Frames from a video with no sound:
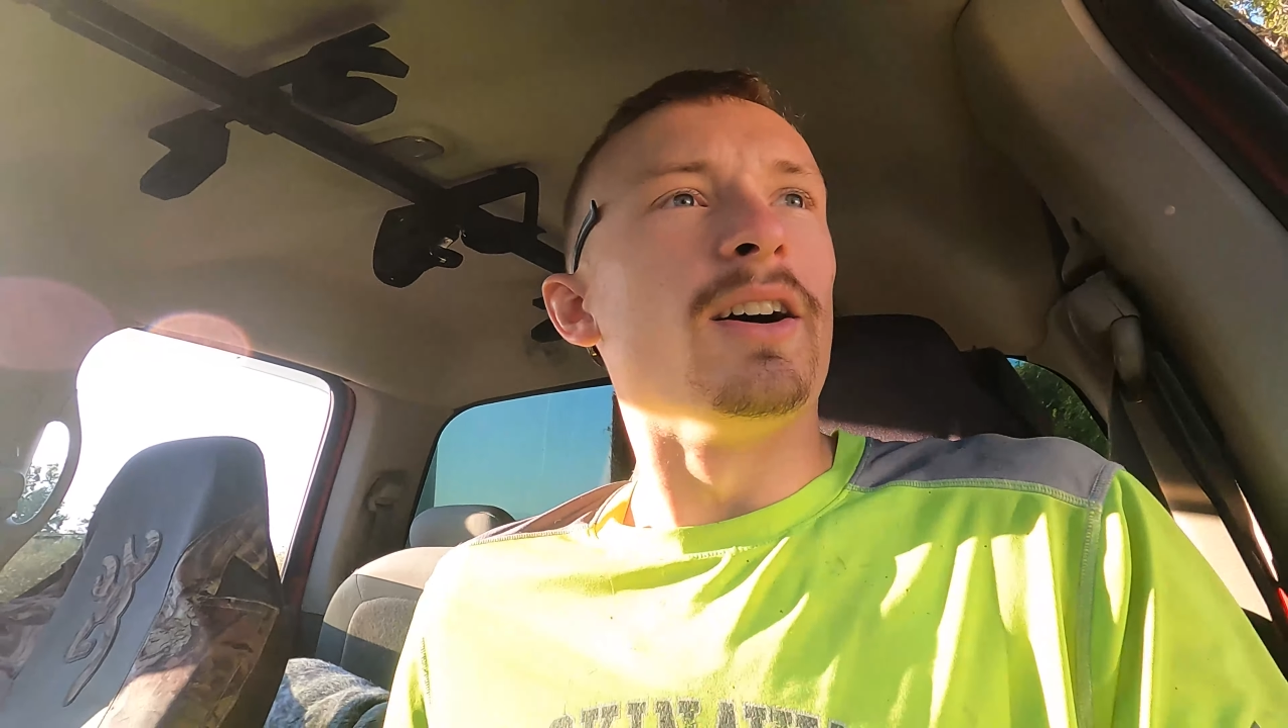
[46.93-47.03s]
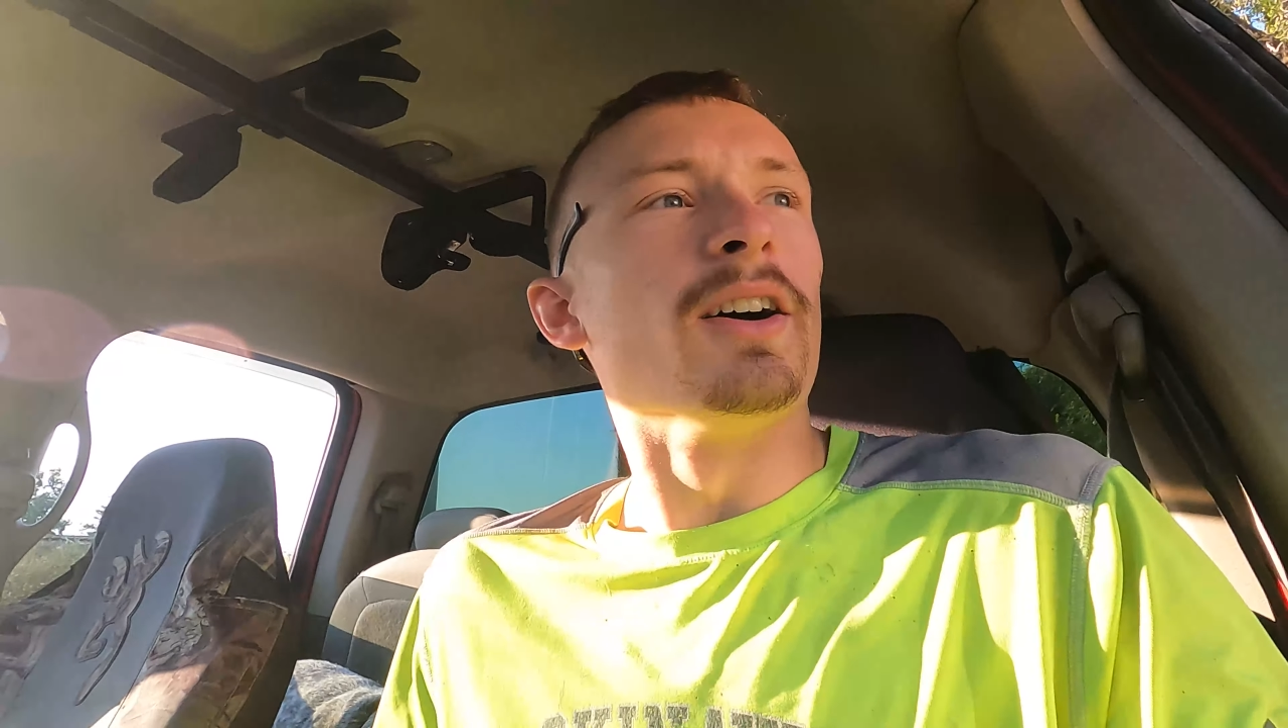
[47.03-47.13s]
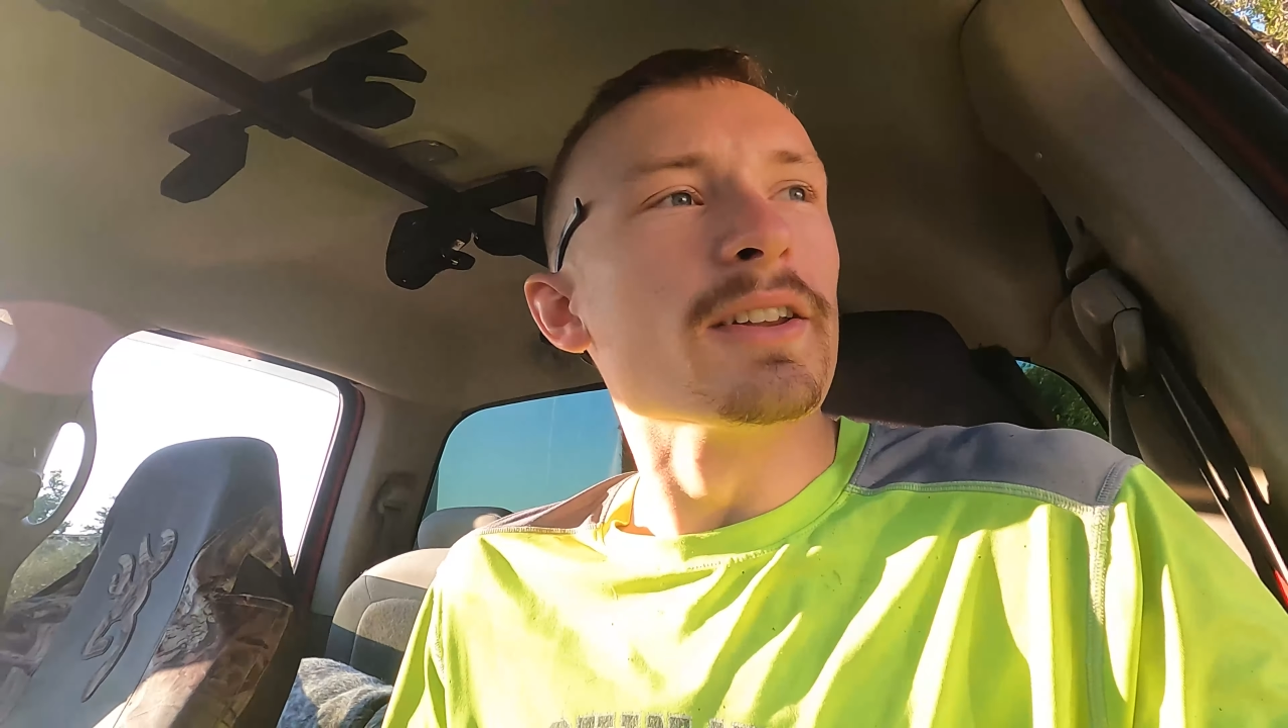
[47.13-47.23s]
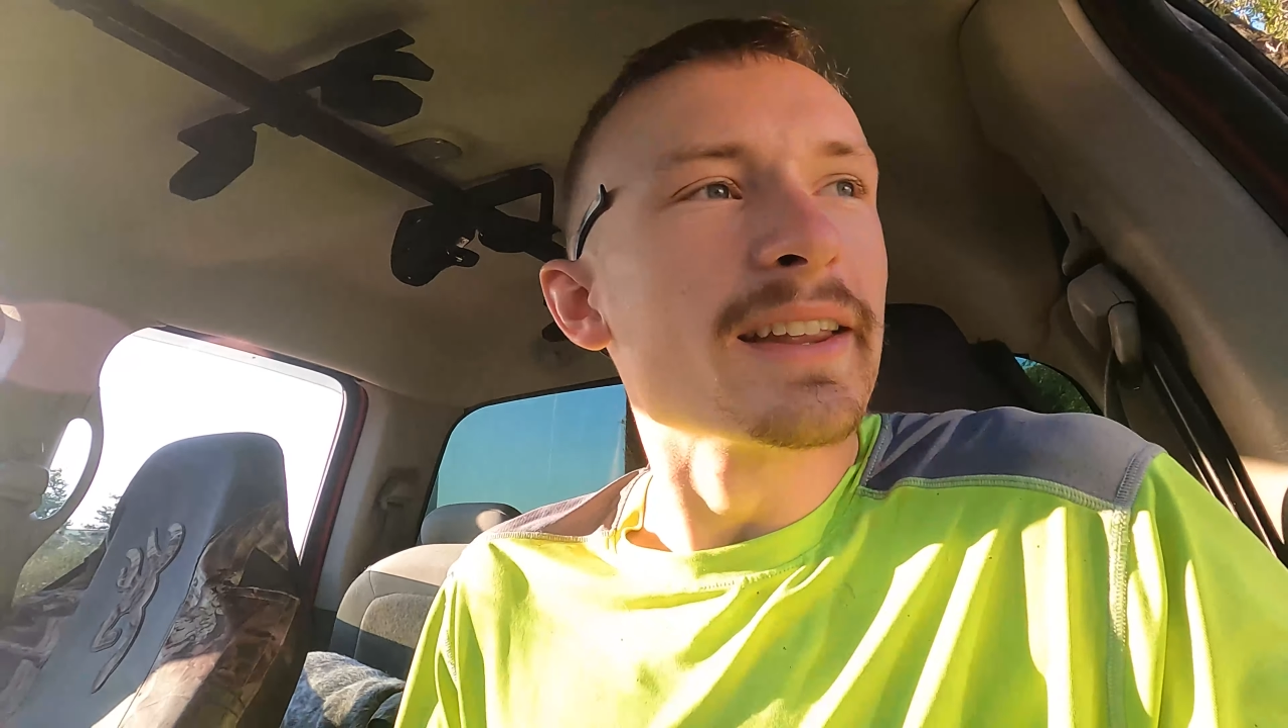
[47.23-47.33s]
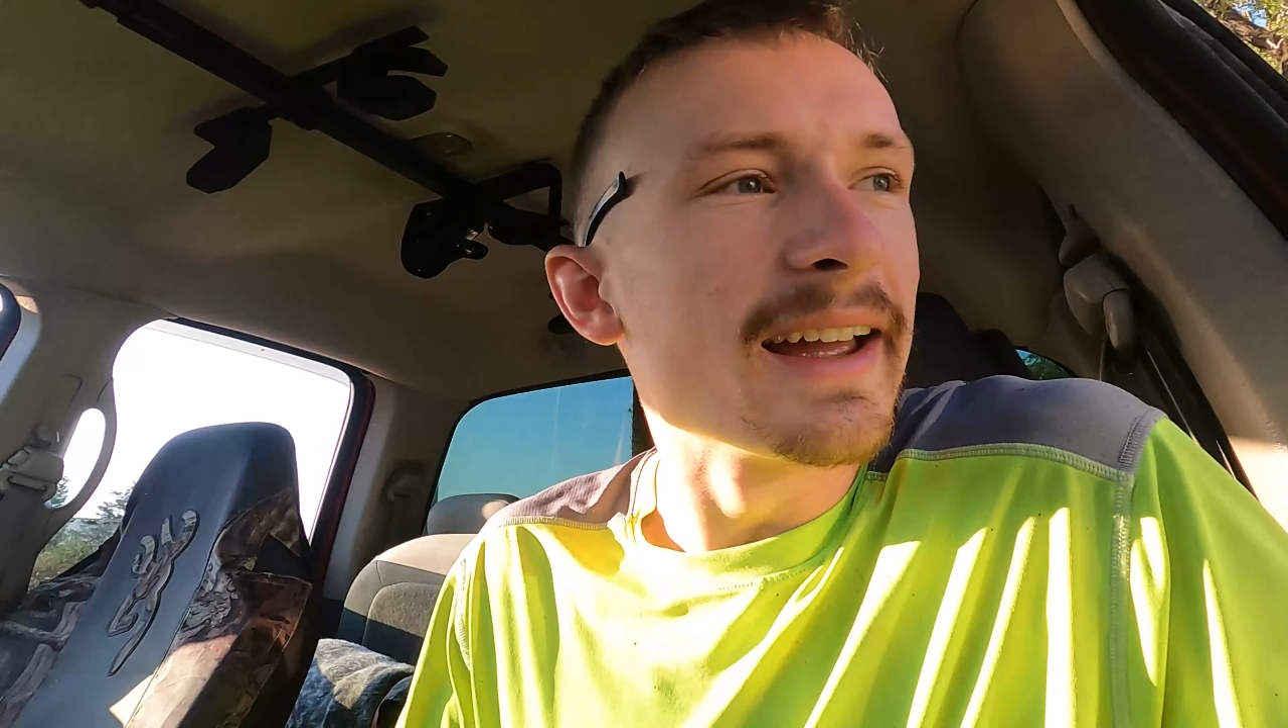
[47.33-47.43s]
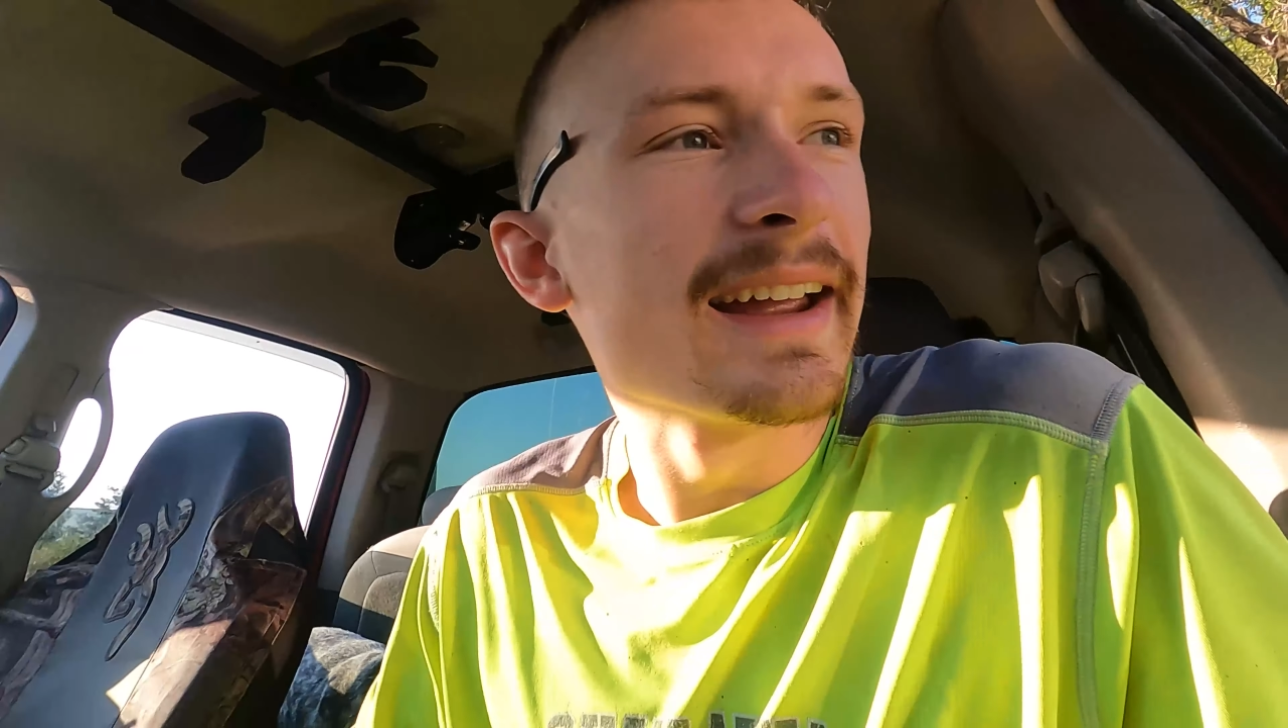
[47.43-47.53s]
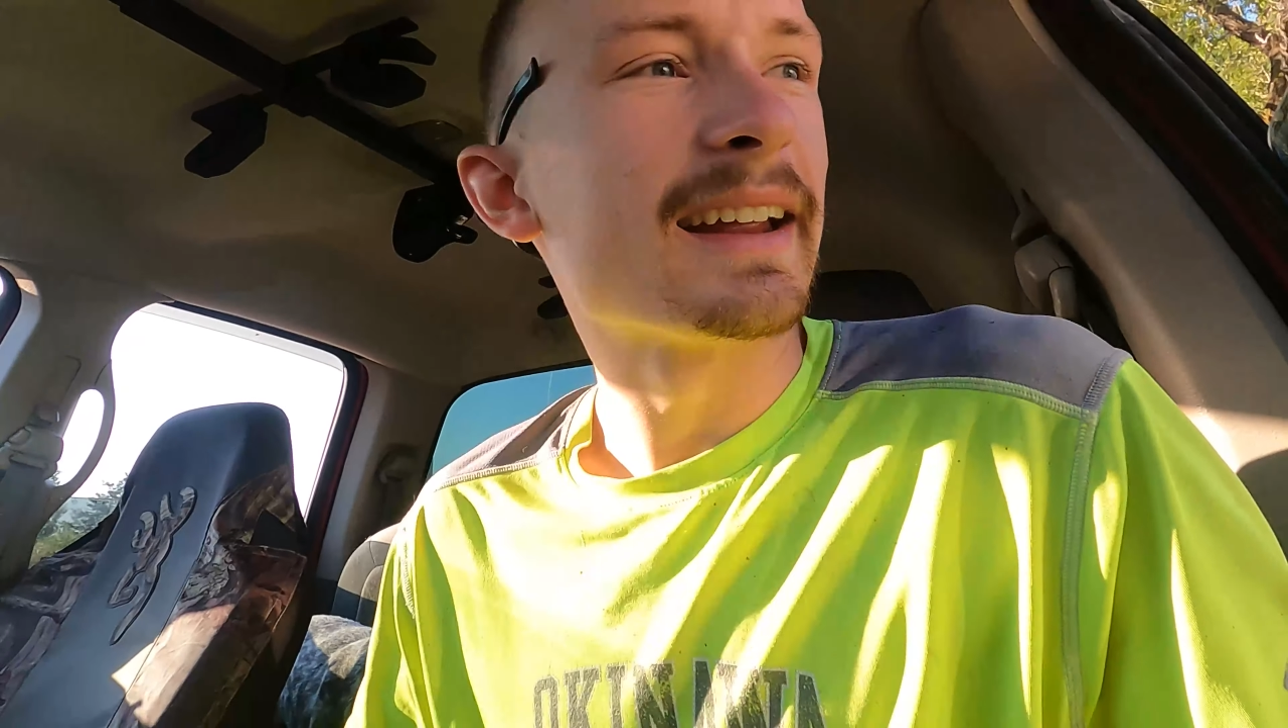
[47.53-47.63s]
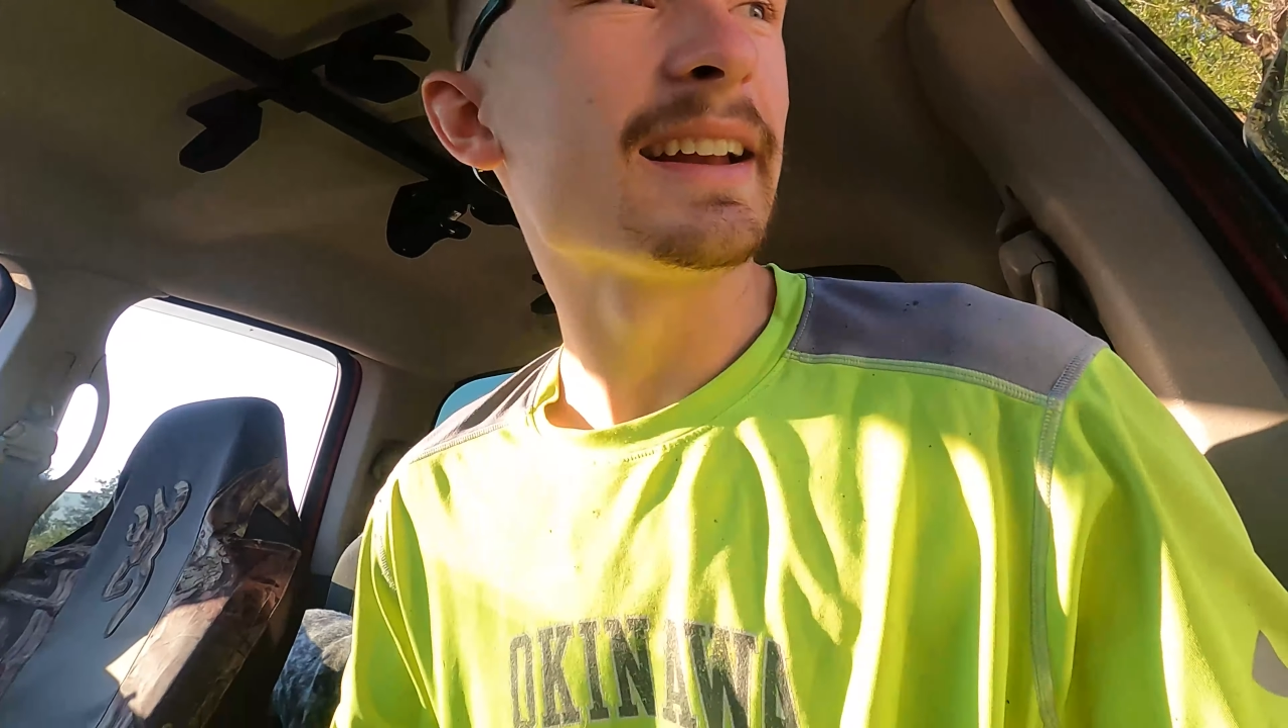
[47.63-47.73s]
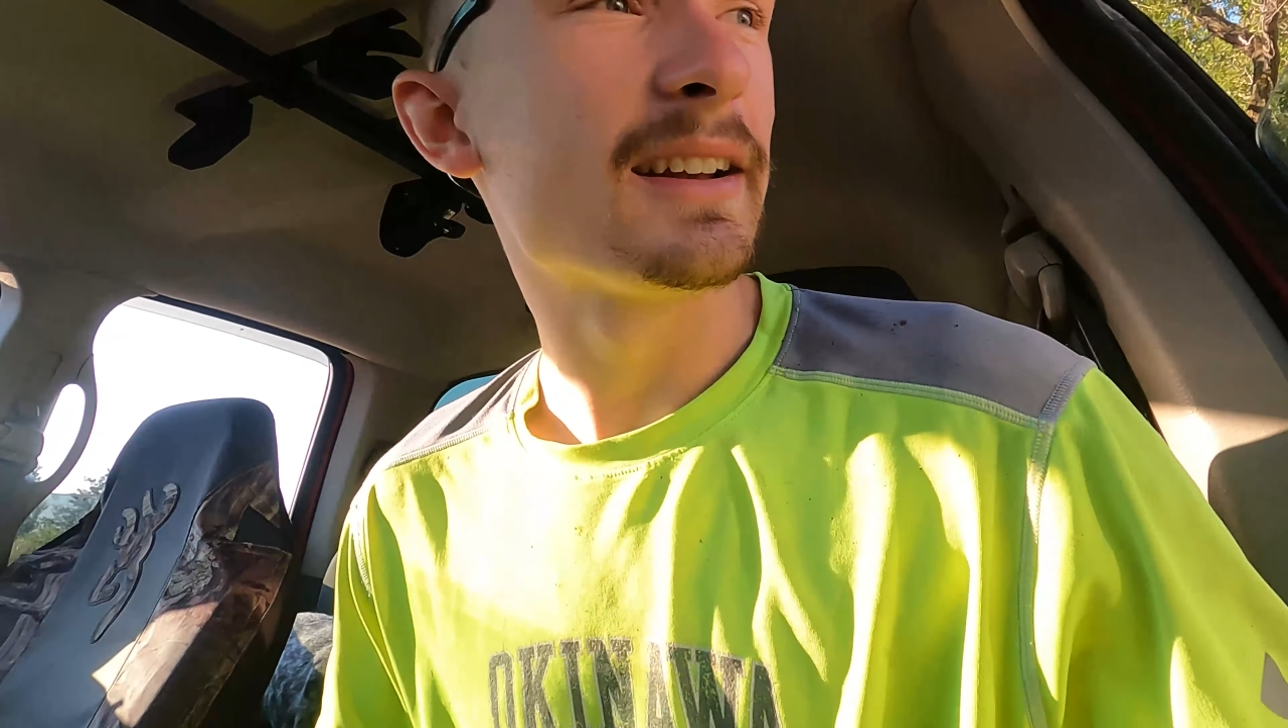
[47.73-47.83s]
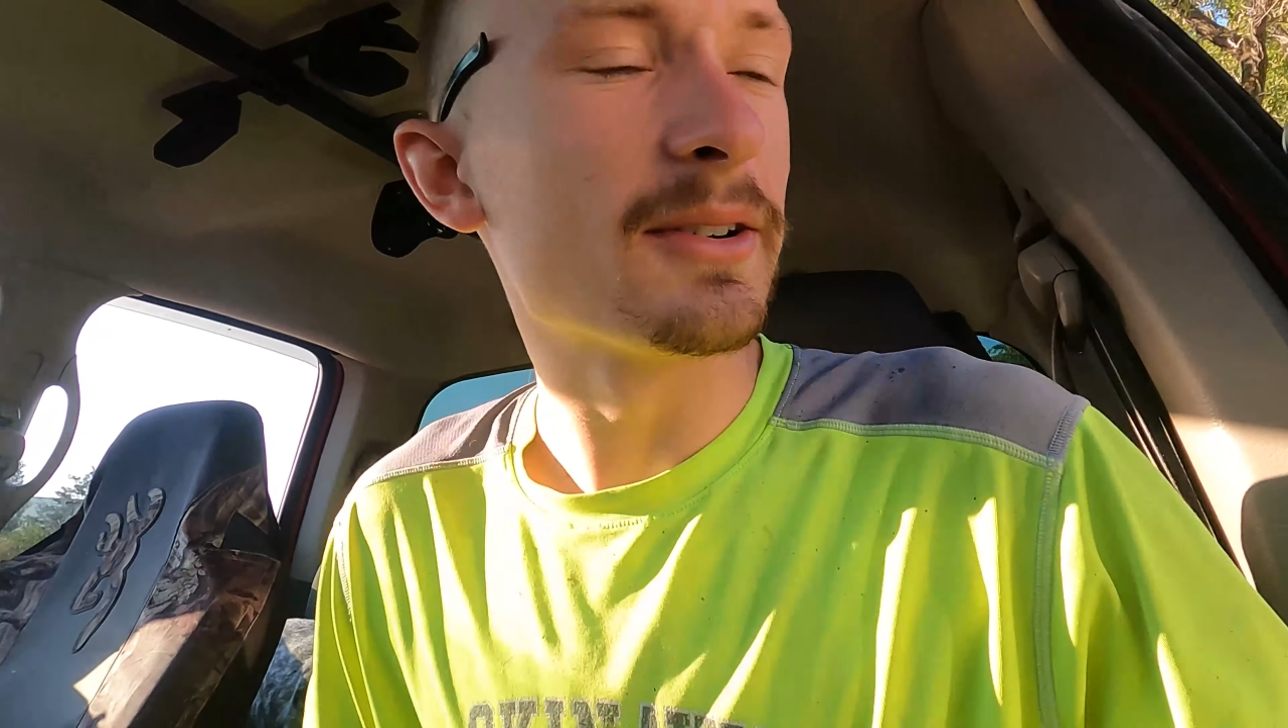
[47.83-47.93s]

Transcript: all day